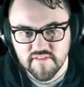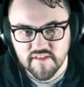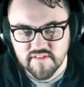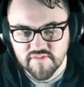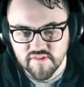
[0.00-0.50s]
of
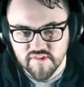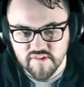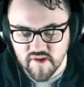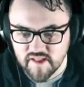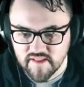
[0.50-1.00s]
this
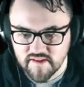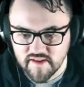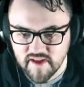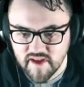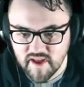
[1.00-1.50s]
first
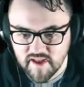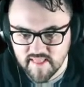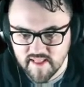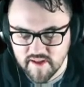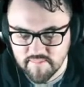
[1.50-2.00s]
trailer,
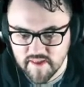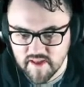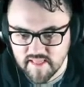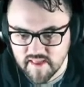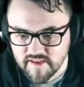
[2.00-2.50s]
I'm
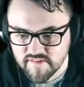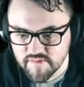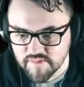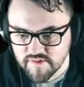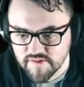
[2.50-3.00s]
not
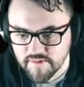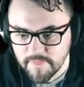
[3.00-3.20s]
super